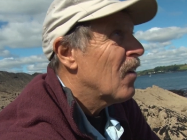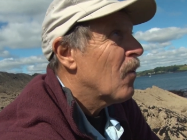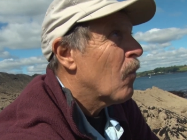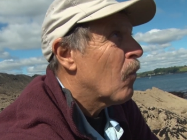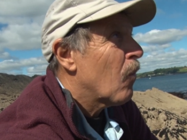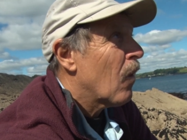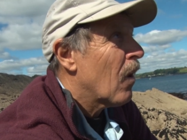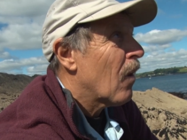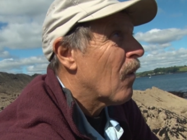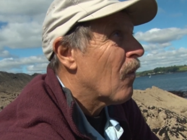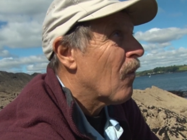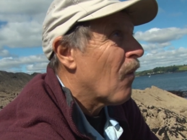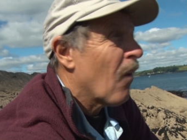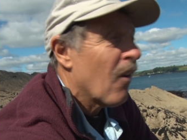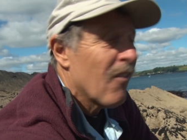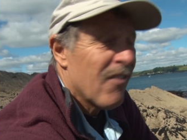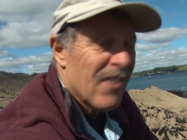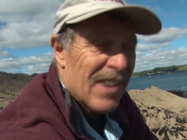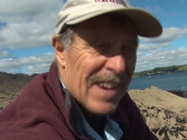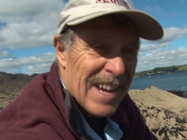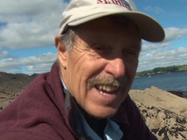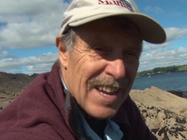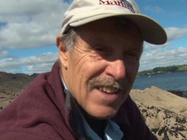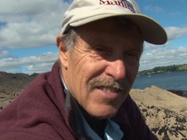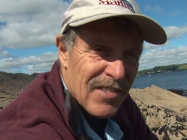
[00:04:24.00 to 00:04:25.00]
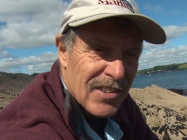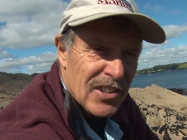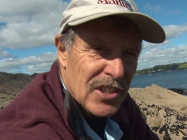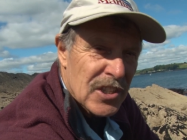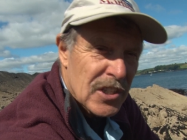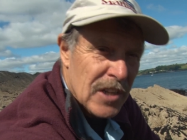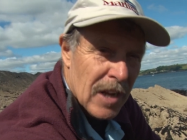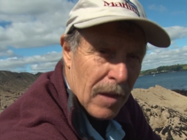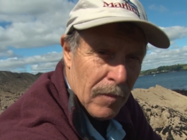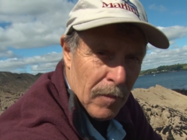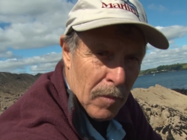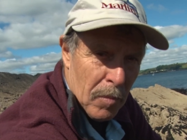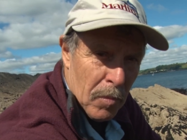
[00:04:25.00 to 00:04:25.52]
Well, I've even
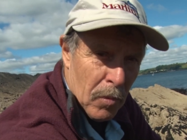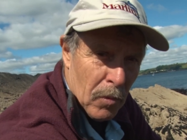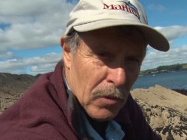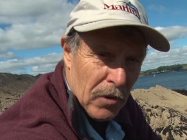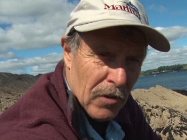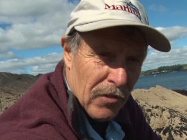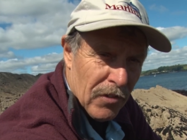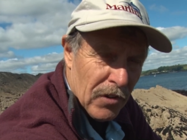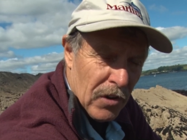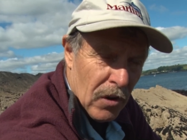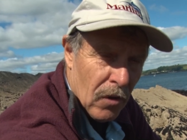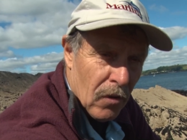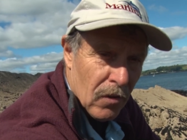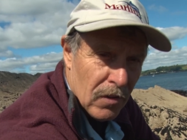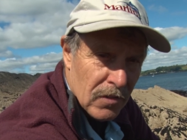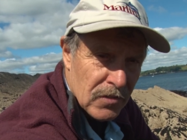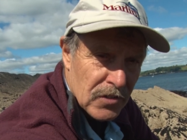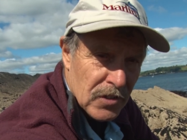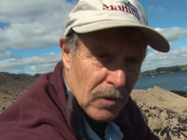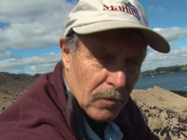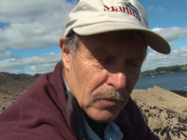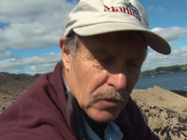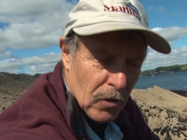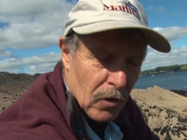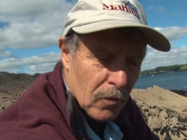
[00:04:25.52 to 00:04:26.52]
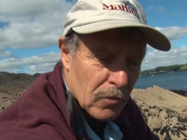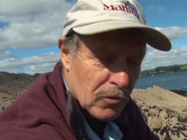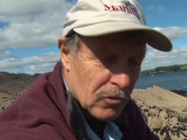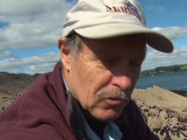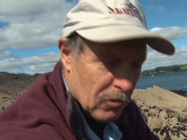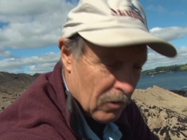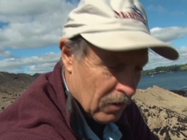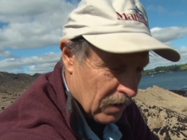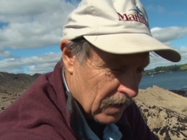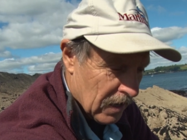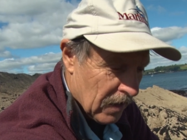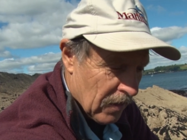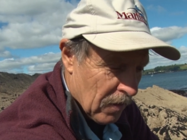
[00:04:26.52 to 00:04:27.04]
snapped the point of a knife sometimes
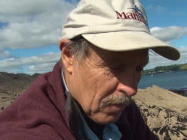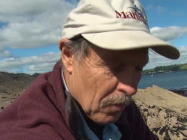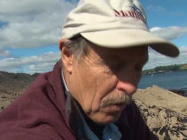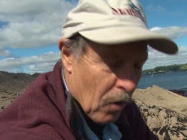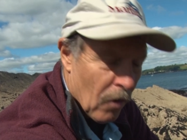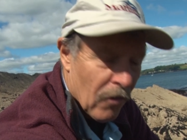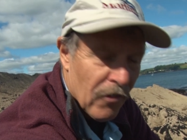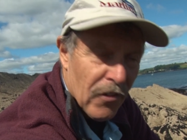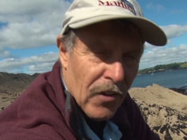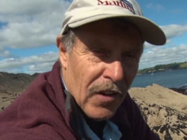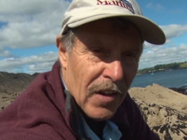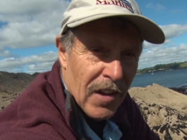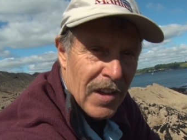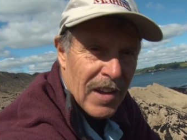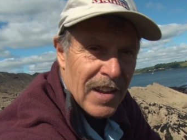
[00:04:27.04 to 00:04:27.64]
trying to get them off.